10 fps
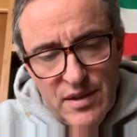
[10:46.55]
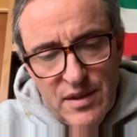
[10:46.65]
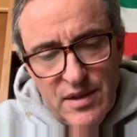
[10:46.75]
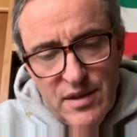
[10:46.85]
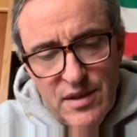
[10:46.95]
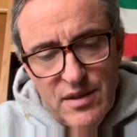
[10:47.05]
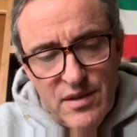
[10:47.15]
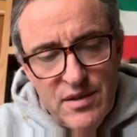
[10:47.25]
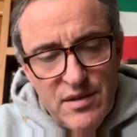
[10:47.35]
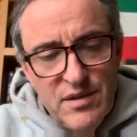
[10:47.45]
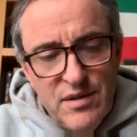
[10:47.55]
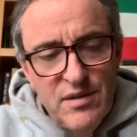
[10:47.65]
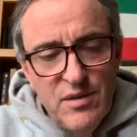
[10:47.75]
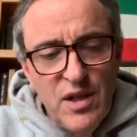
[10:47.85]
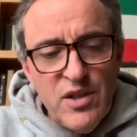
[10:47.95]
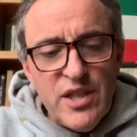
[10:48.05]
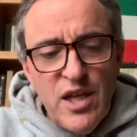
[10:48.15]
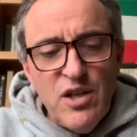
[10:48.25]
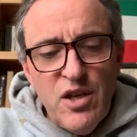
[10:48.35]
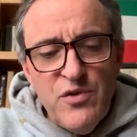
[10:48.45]
And
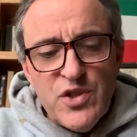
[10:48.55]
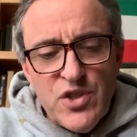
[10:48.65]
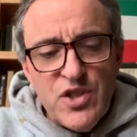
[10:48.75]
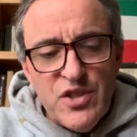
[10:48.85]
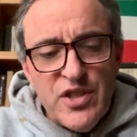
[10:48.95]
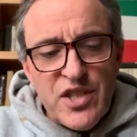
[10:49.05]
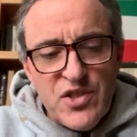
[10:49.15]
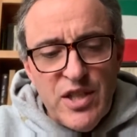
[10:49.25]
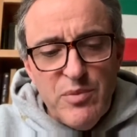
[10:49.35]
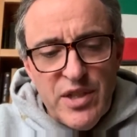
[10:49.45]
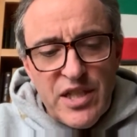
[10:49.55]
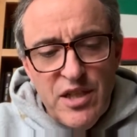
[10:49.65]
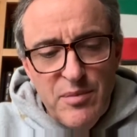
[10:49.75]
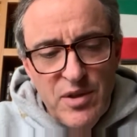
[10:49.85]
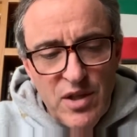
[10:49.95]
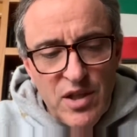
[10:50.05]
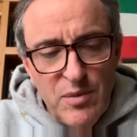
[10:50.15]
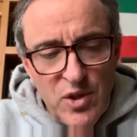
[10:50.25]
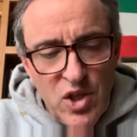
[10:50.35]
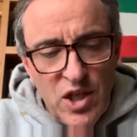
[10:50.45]
I'll visit you the next time when I come
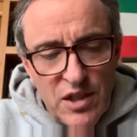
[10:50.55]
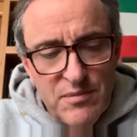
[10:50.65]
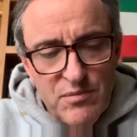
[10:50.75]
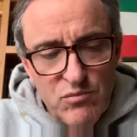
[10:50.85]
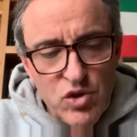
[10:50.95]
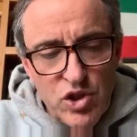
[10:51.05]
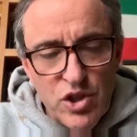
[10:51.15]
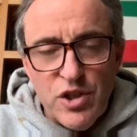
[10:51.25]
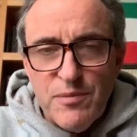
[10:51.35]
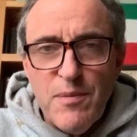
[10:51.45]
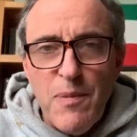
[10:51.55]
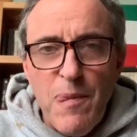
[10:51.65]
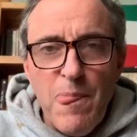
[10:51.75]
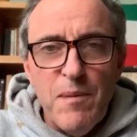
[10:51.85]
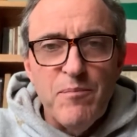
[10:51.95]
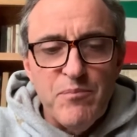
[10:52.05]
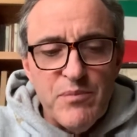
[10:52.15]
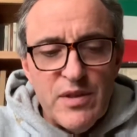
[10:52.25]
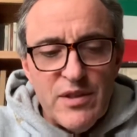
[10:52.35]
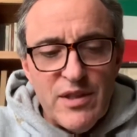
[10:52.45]
along. Sure.
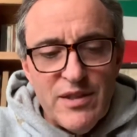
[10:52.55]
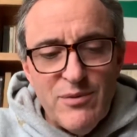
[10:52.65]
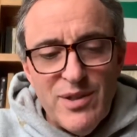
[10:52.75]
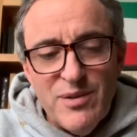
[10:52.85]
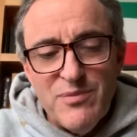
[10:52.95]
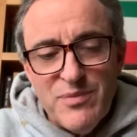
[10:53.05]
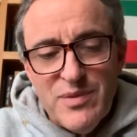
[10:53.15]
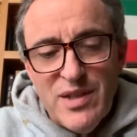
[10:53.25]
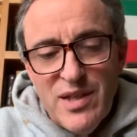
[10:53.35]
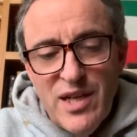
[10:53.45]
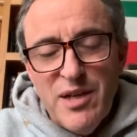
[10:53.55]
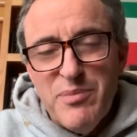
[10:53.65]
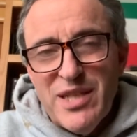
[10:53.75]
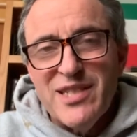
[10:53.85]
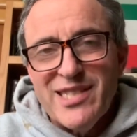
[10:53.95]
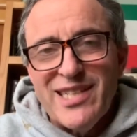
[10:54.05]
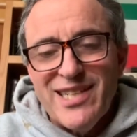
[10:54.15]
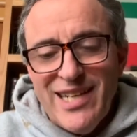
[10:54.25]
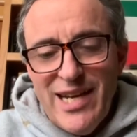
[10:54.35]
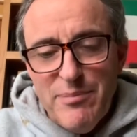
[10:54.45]
Okay, well, I bet it isn't
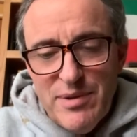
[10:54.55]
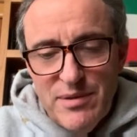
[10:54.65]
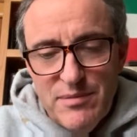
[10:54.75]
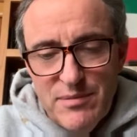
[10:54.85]
going to happen.